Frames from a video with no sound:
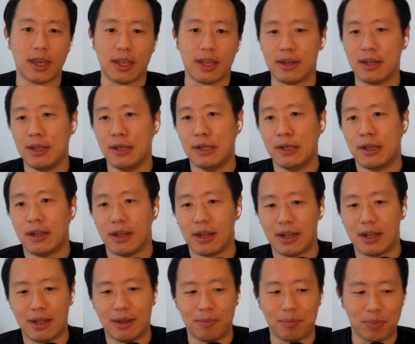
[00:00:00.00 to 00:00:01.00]
And
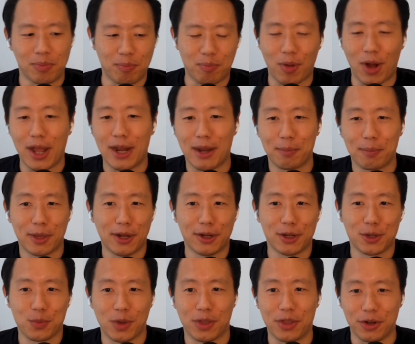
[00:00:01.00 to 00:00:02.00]
Brian, I'm
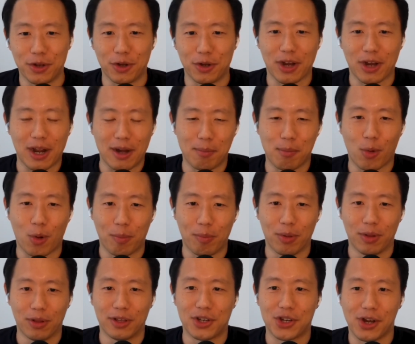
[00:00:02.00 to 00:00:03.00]
curious whether you're kind of more
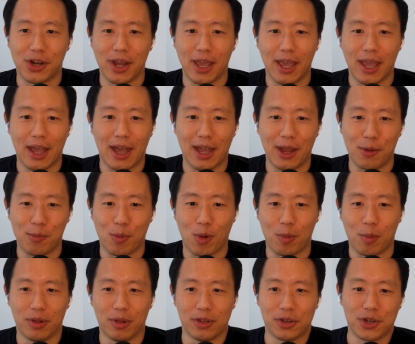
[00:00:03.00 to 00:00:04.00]
bullish on AI or more
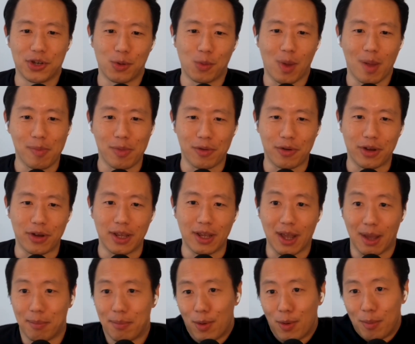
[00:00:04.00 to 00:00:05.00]
bullish on Web3.
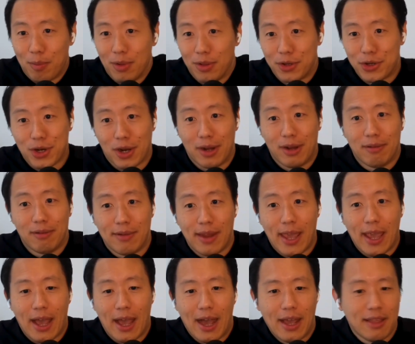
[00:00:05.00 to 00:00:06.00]
I'm more bullish on
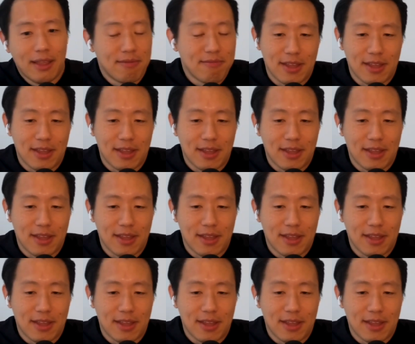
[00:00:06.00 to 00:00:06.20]
AI.